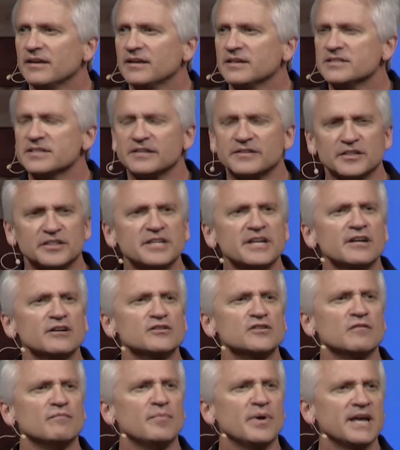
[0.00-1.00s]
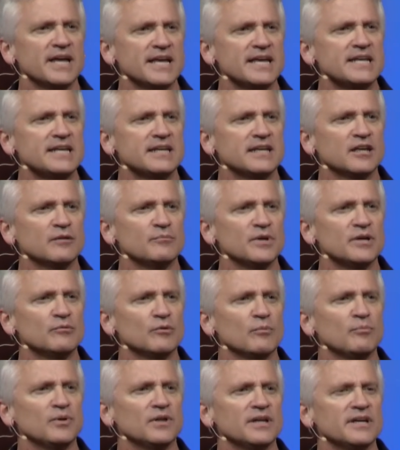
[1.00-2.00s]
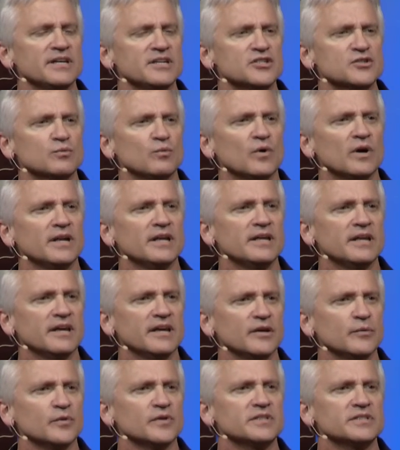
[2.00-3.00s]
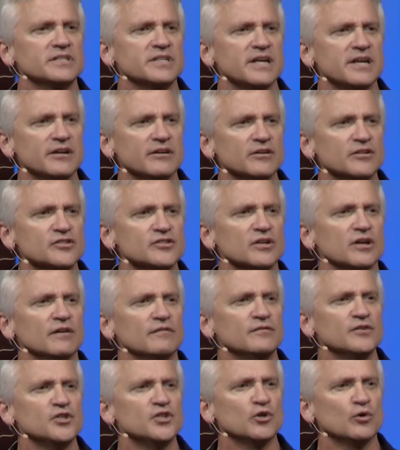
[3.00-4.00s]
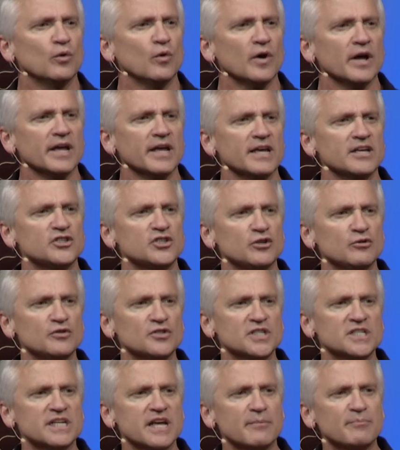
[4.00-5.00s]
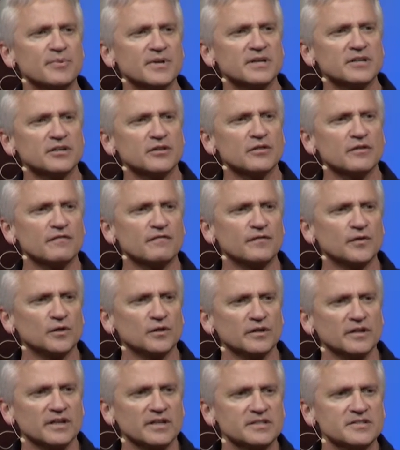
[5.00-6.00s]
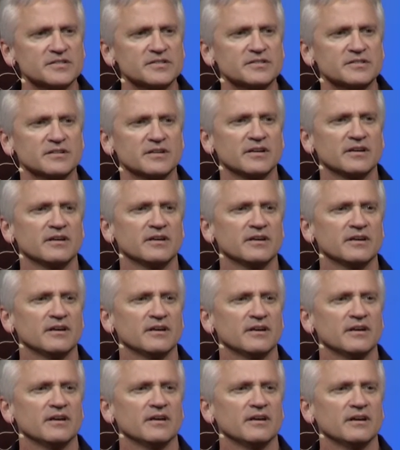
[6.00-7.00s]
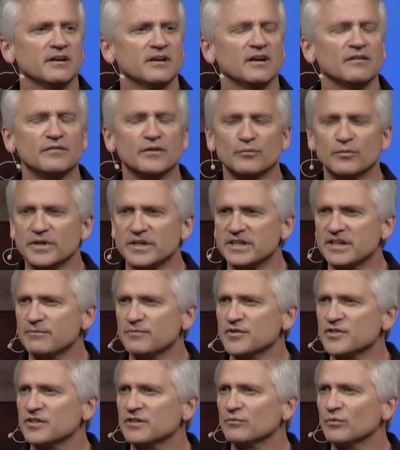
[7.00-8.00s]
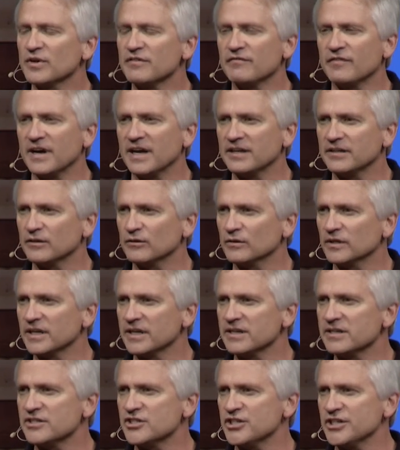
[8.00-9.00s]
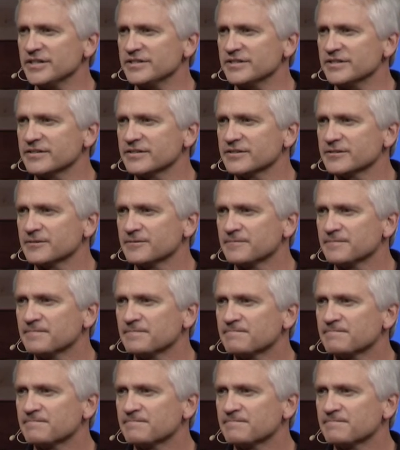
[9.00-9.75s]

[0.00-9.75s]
is that the tears of pain can be replaced one day with tears of joy as you step into the fullness of the redemption we find only in Jesus.